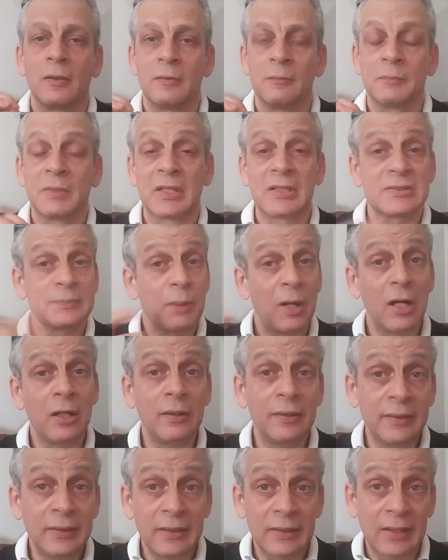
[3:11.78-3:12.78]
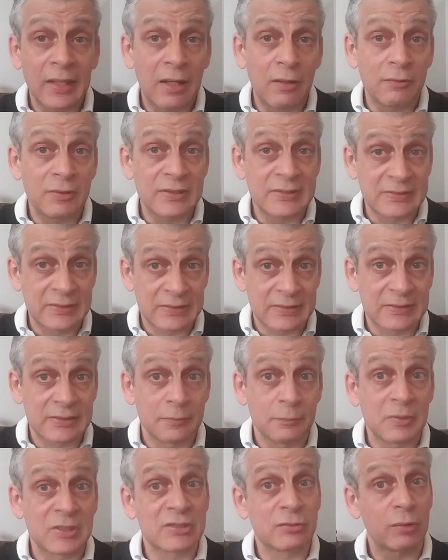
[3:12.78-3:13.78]
Because part of the accounting
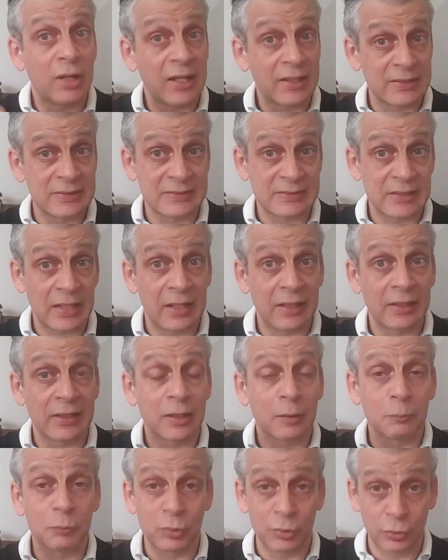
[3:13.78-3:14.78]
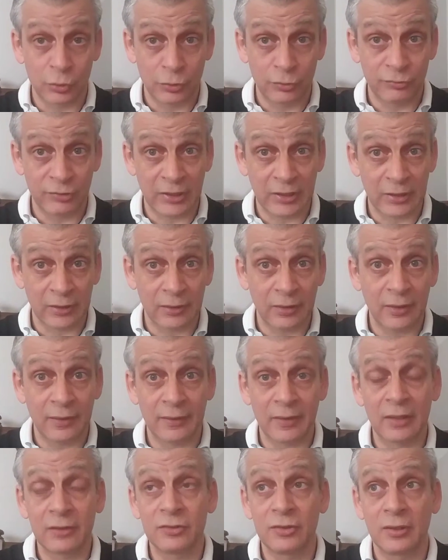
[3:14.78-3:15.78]
system is reconciling and proving
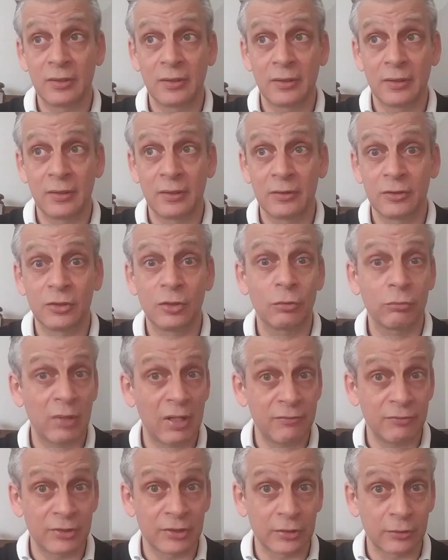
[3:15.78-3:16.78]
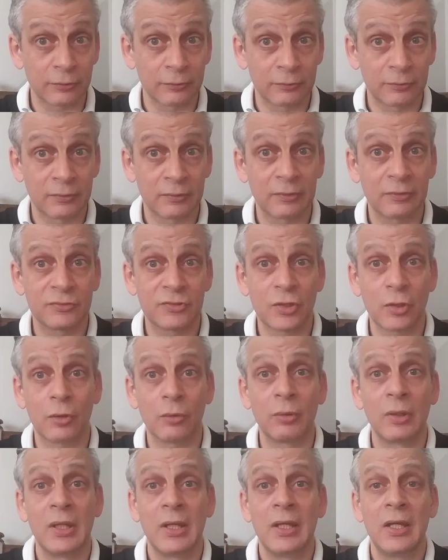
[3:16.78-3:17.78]
that your revenue. So
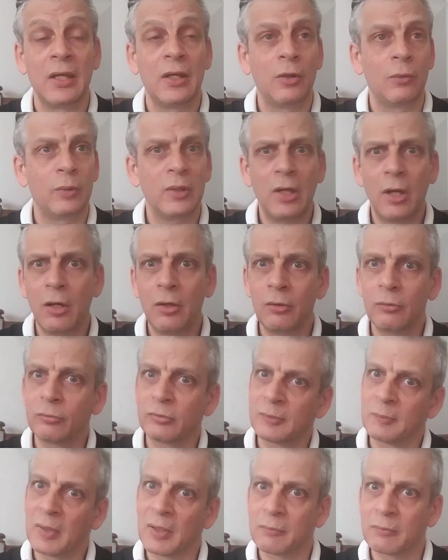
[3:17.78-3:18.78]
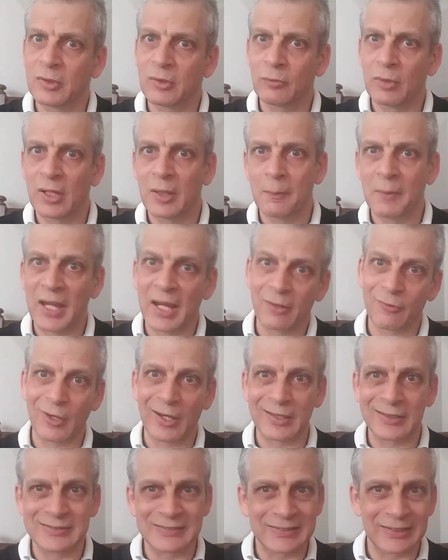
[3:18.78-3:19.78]
we all remember what a bank
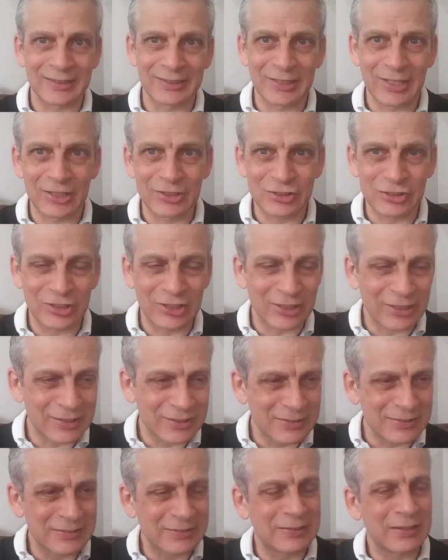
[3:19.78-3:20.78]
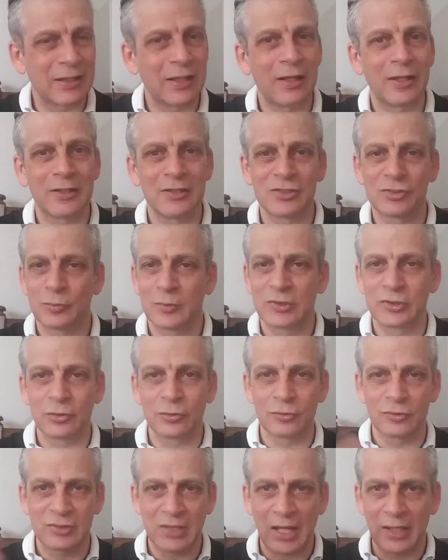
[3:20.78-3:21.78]
reconciliation is. It's when
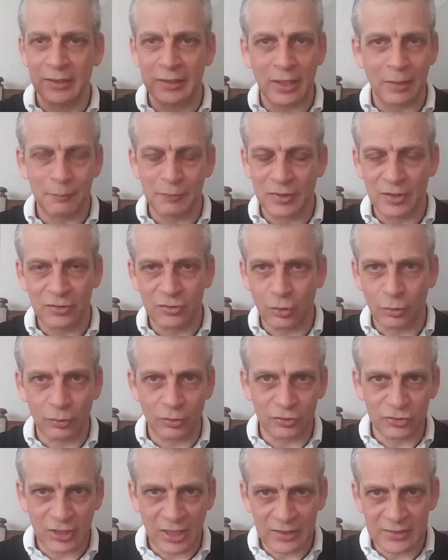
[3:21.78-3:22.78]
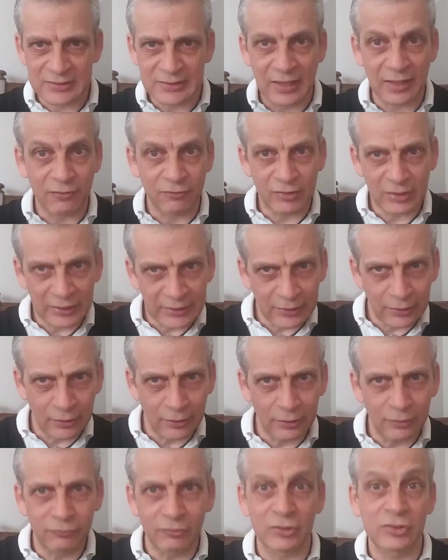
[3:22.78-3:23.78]
you tally up the total checks that have
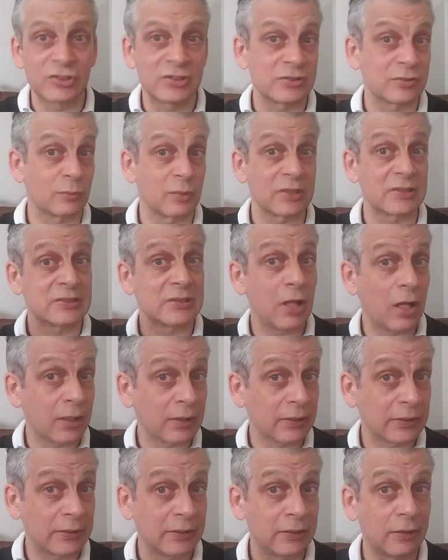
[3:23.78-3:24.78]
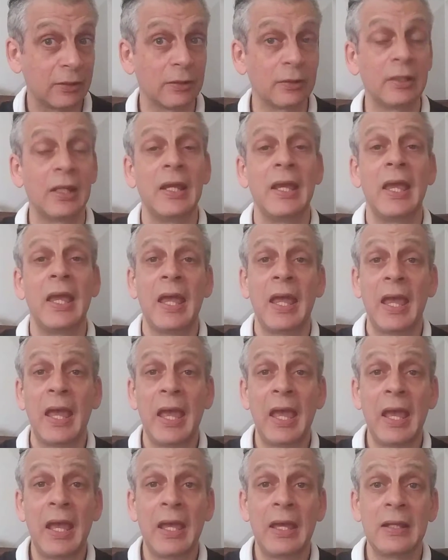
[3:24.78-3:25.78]
cleared versus what's not cleared
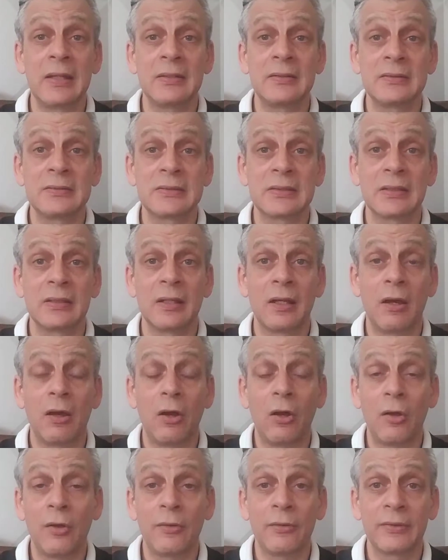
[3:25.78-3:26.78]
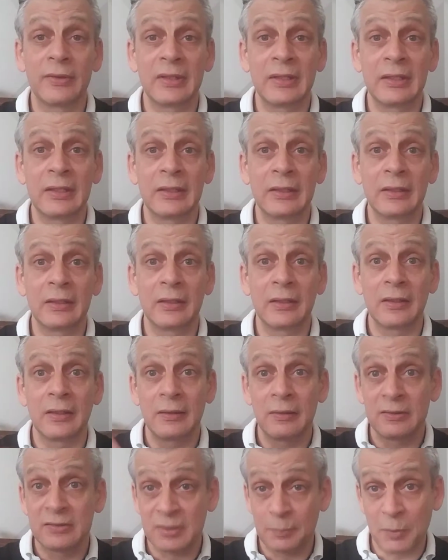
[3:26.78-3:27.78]
and all the
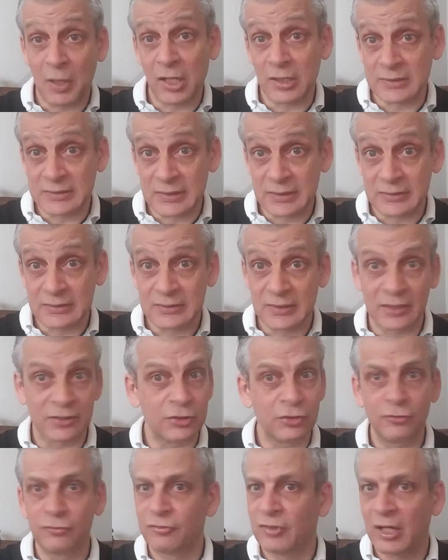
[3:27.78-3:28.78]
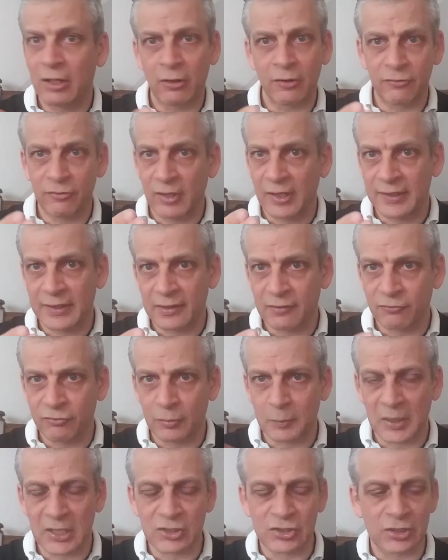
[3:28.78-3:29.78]
deposits, and you verify the
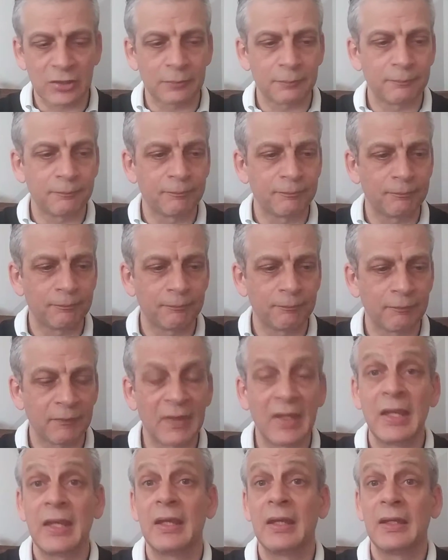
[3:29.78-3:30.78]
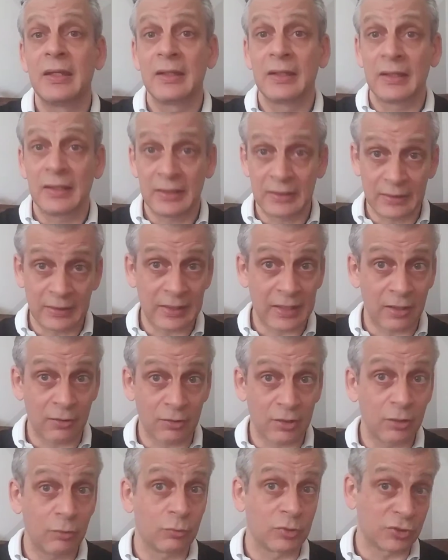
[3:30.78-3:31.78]
information. In
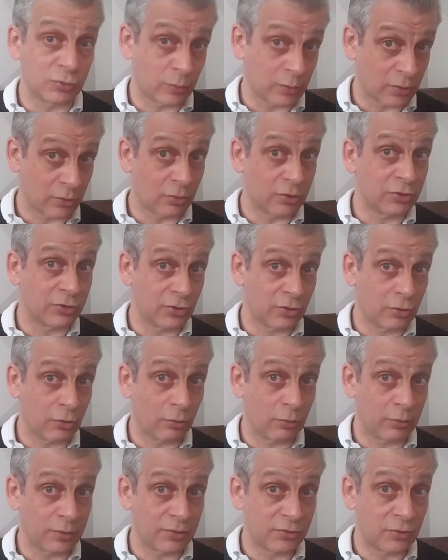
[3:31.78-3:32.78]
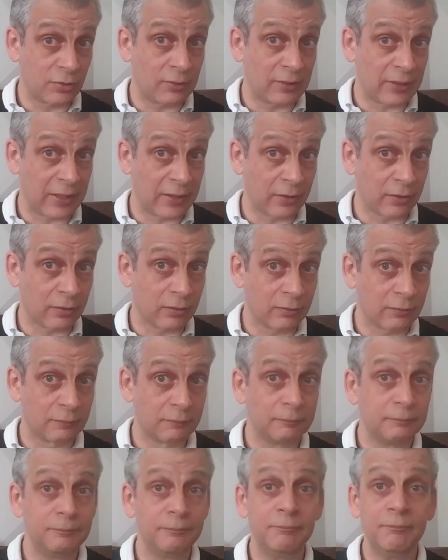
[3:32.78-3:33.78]
accounting, which we're going to go into later,
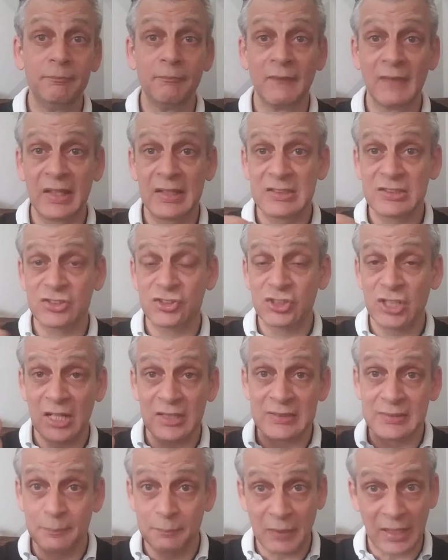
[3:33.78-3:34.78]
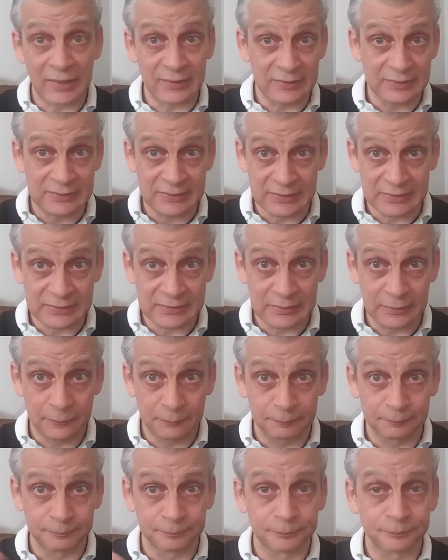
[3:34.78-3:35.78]
it's checks and balances.
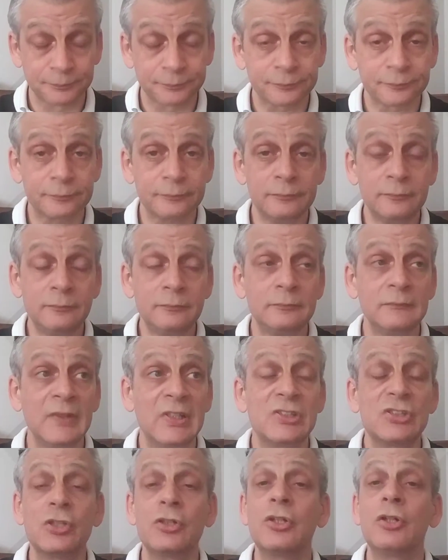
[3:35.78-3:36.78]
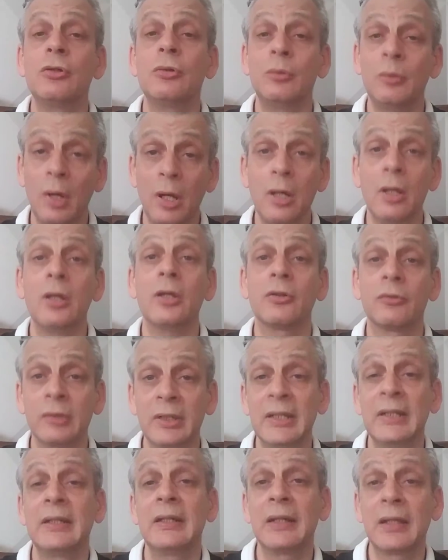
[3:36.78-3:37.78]
So you are
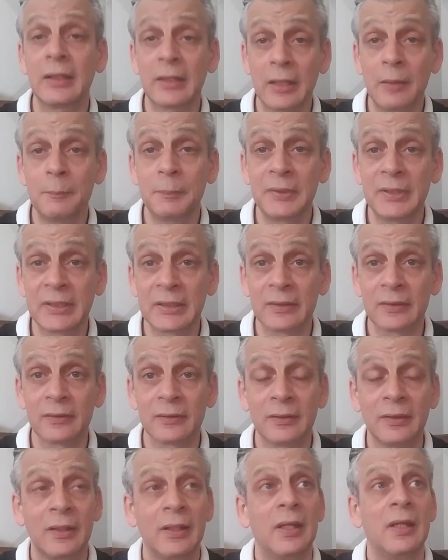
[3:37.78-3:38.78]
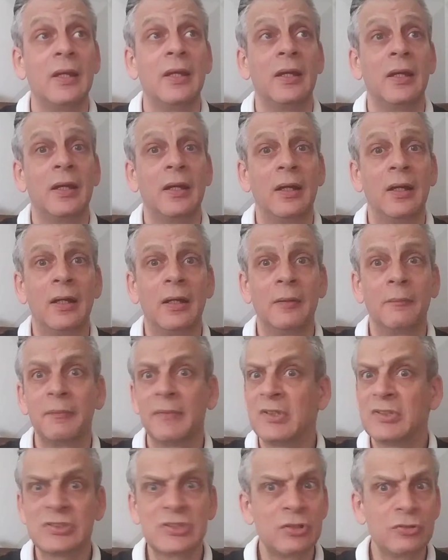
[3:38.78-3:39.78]
creating a company.
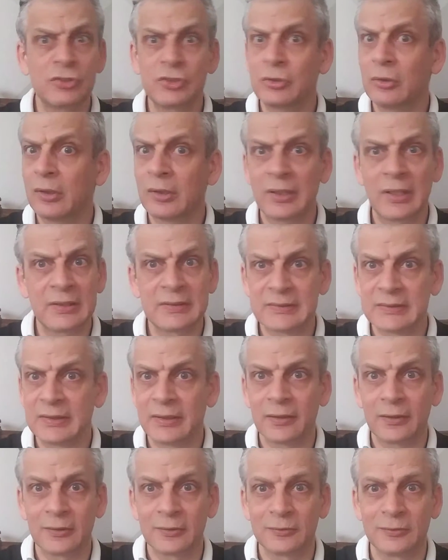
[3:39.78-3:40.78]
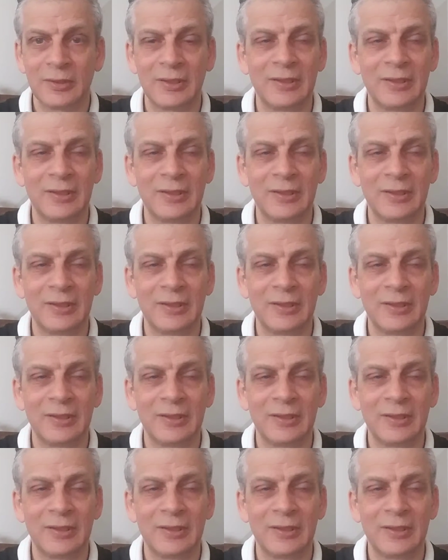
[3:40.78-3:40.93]
There's no shortcuts here.